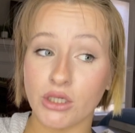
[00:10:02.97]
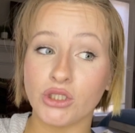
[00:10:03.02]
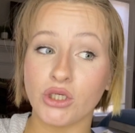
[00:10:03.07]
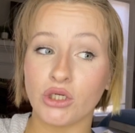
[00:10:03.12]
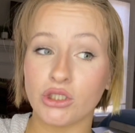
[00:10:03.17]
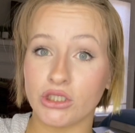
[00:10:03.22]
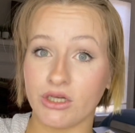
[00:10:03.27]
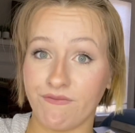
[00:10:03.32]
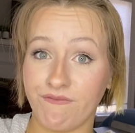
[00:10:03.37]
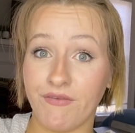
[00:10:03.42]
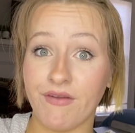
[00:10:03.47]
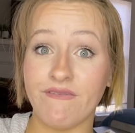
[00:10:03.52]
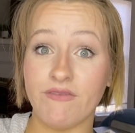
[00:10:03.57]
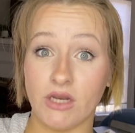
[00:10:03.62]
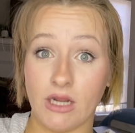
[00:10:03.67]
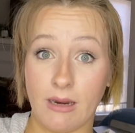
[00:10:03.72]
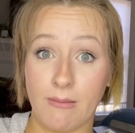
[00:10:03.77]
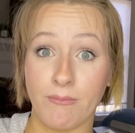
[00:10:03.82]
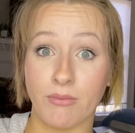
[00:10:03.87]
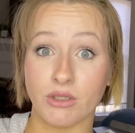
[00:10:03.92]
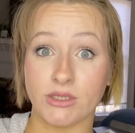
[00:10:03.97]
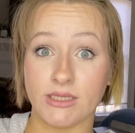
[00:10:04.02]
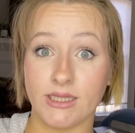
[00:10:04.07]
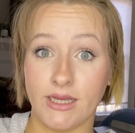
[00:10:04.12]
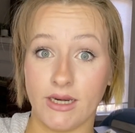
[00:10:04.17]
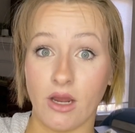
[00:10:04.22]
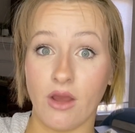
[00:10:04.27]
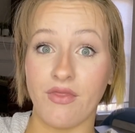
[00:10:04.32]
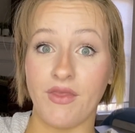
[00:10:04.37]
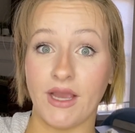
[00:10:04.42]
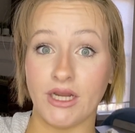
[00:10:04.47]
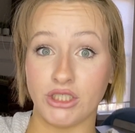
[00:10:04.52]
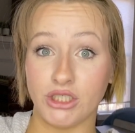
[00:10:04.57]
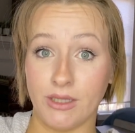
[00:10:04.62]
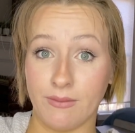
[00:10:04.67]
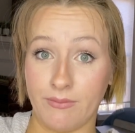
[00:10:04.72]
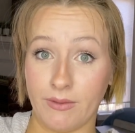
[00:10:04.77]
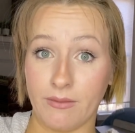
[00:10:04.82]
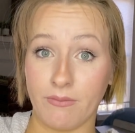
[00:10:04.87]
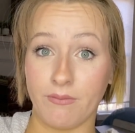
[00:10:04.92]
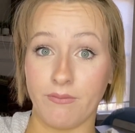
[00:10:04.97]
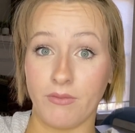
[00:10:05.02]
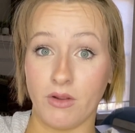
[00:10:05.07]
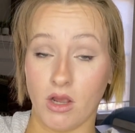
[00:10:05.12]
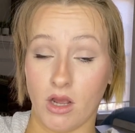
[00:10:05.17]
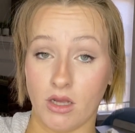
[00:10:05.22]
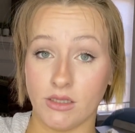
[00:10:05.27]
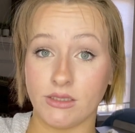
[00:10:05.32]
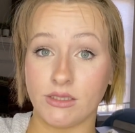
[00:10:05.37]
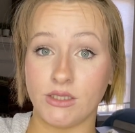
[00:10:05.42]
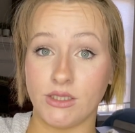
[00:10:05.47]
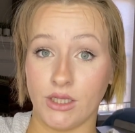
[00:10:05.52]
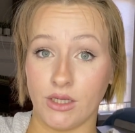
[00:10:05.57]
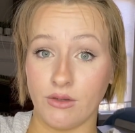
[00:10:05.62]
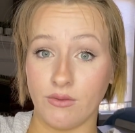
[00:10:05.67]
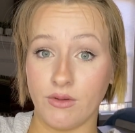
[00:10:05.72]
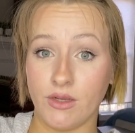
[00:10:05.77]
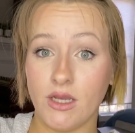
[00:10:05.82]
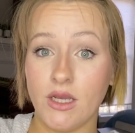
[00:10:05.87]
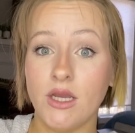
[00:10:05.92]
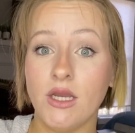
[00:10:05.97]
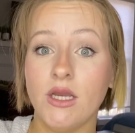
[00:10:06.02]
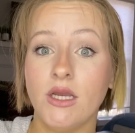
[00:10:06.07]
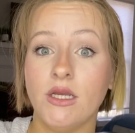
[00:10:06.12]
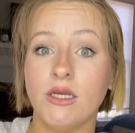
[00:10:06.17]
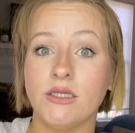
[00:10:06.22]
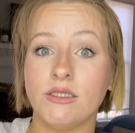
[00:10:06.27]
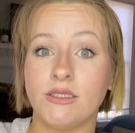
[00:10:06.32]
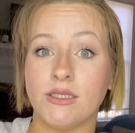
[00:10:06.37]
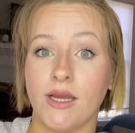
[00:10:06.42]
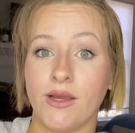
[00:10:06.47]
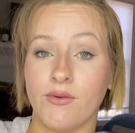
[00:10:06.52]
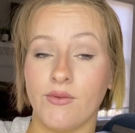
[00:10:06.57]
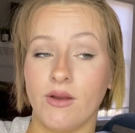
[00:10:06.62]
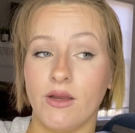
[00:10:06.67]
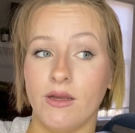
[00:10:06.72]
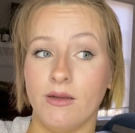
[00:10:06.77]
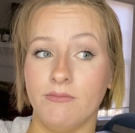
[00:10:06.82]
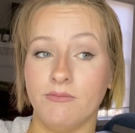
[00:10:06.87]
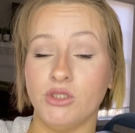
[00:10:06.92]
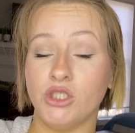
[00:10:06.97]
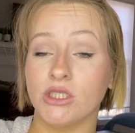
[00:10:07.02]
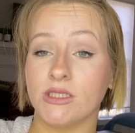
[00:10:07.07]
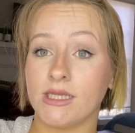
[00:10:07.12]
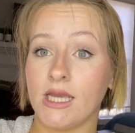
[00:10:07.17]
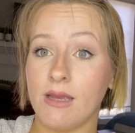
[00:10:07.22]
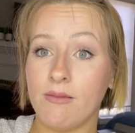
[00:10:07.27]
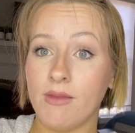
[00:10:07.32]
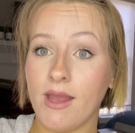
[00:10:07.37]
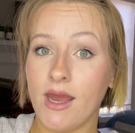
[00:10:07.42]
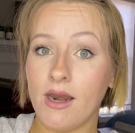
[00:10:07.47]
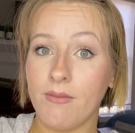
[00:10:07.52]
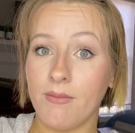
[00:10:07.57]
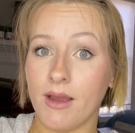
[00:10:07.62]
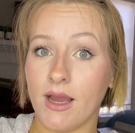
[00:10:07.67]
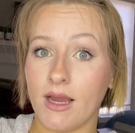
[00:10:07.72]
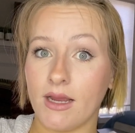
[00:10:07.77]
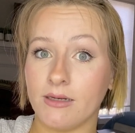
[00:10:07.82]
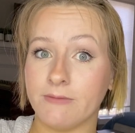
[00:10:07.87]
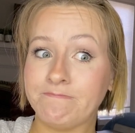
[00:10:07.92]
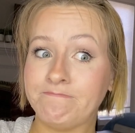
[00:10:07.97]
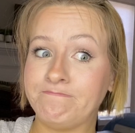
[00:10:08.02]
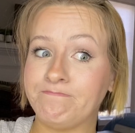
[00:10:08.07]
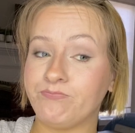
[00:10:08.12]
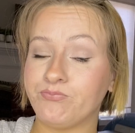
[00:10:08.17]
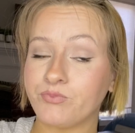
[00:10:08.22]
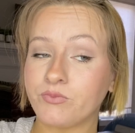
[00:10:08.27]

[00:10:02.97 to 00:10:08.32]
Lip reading: they're charging 15% on that shipping cost too. So just keep that in mind.